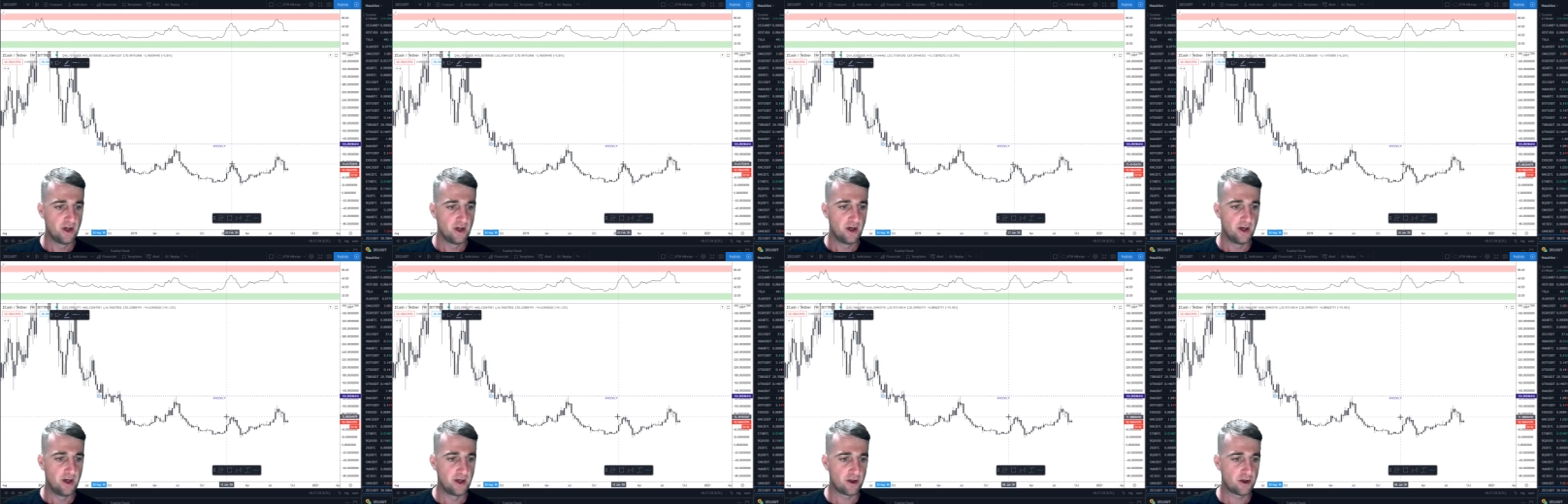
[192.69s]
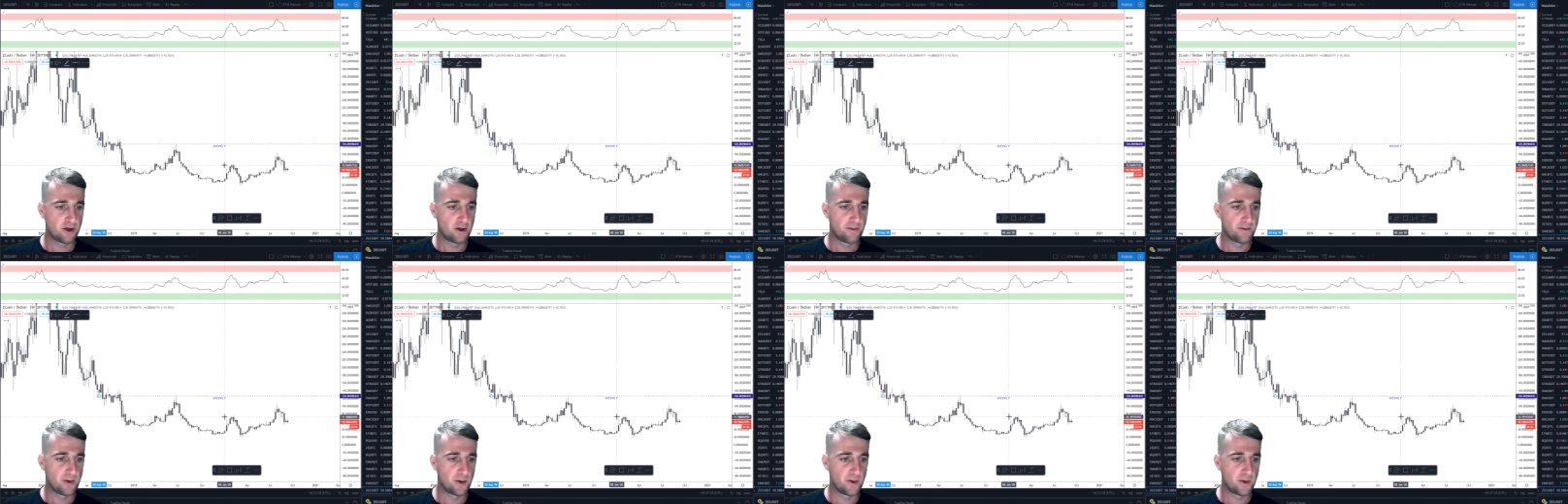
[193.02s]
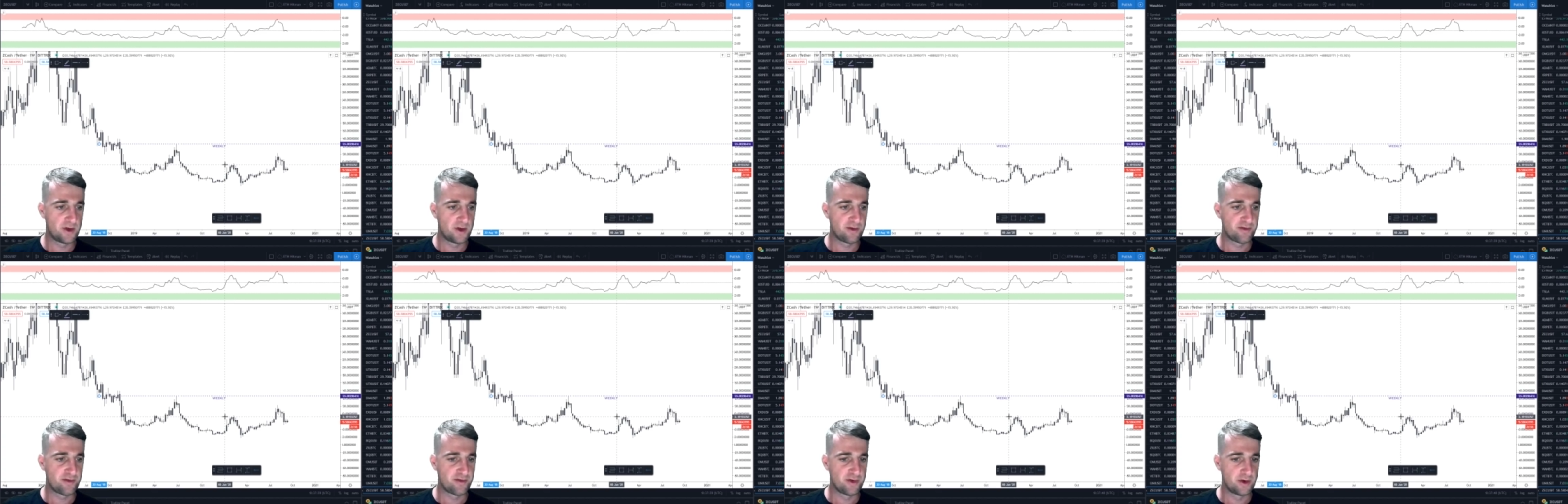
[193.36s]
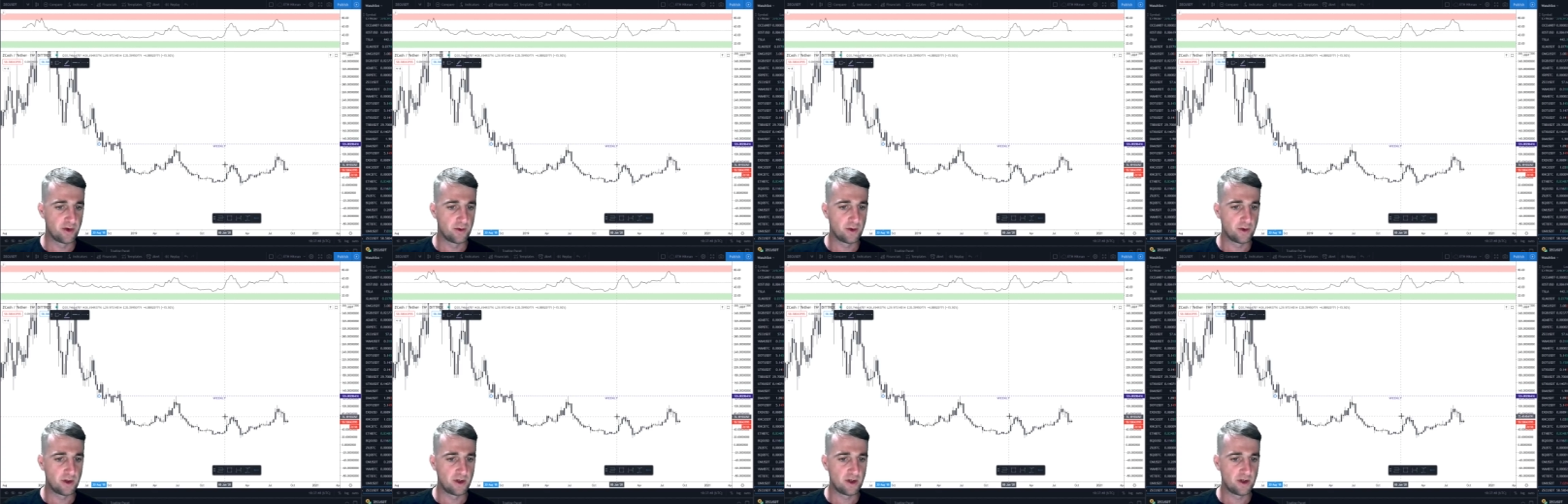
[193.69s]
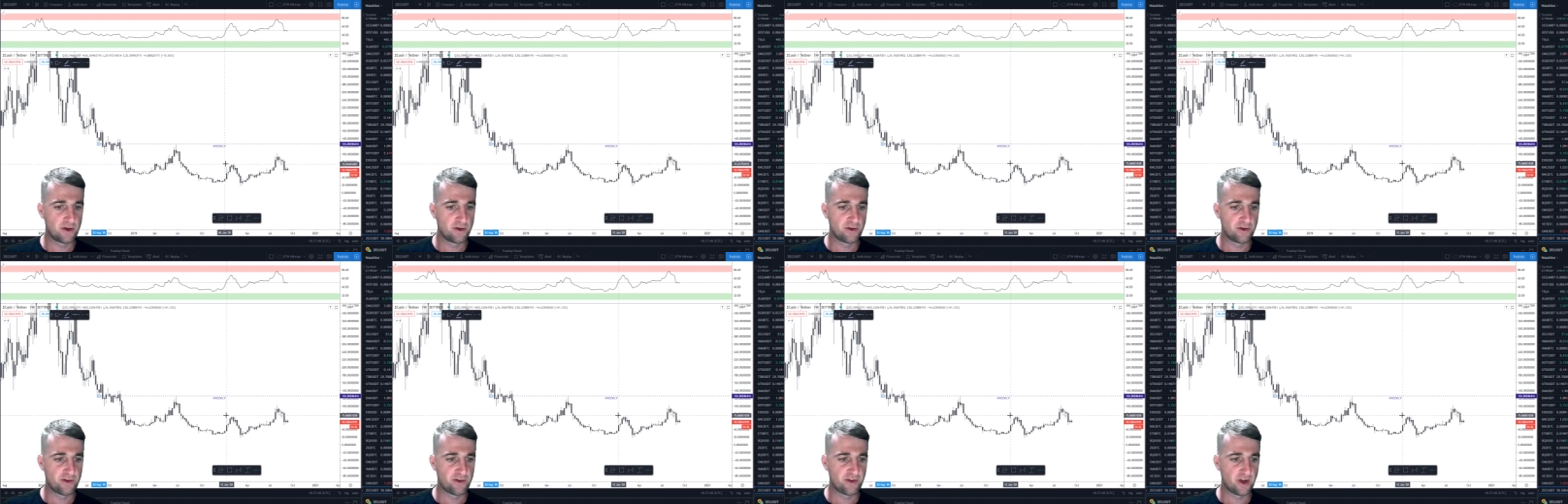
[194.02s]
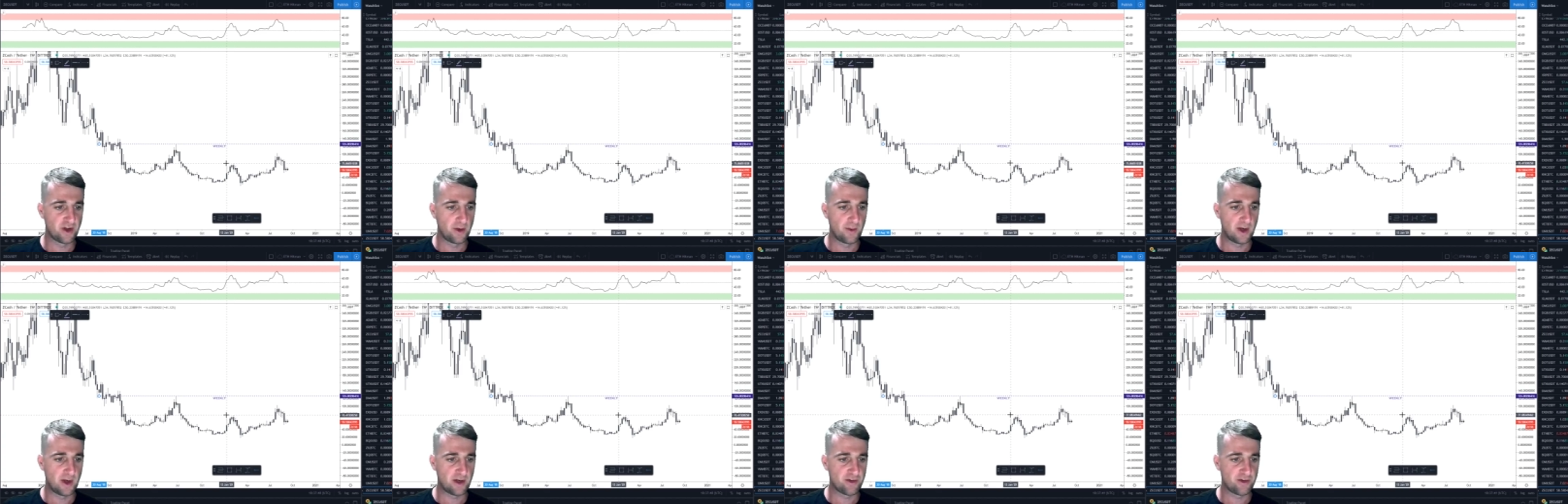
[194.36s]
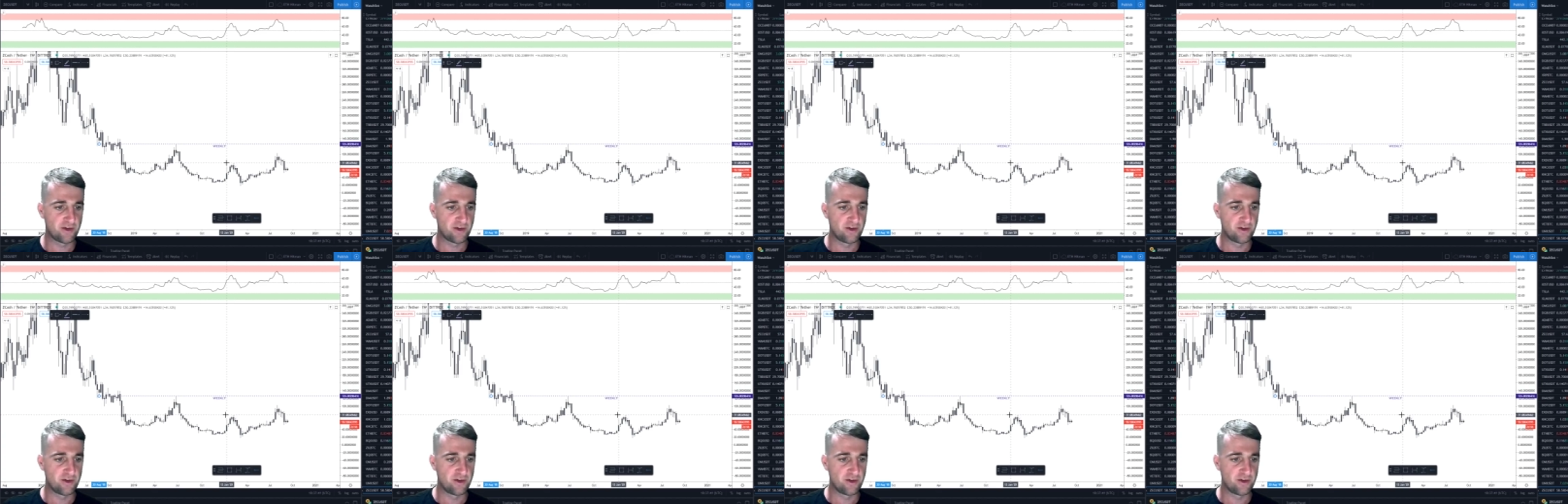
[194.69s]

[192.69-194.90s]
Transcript: and it come all the way through, and you could say we acted